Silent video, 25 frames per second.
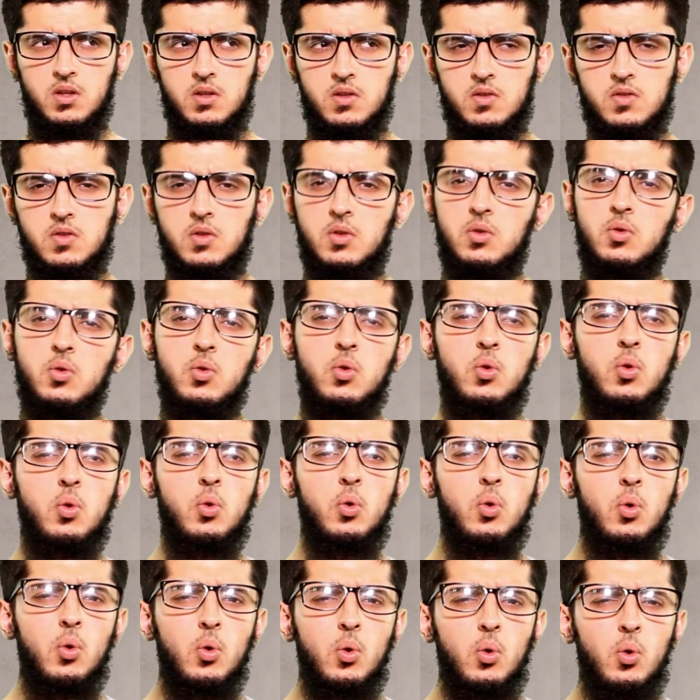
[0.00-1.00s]
So
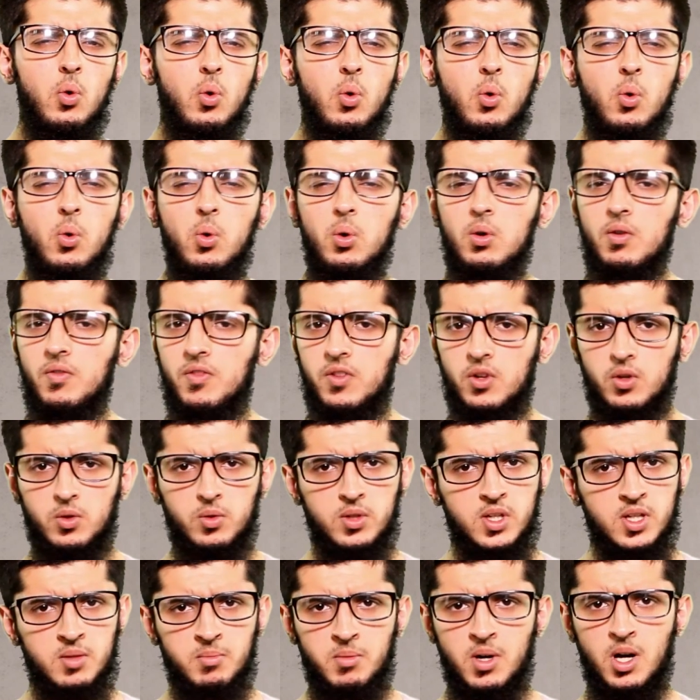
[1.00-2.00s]
all of the
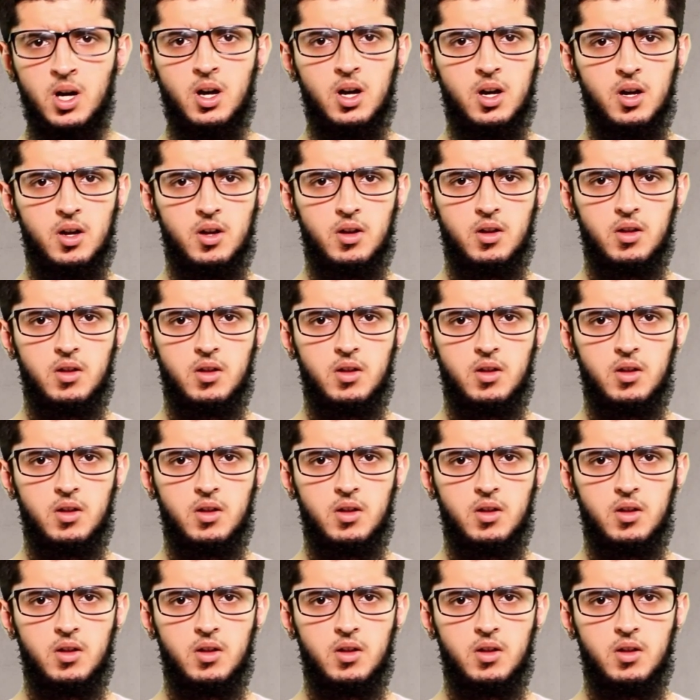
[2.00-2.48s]
ulama,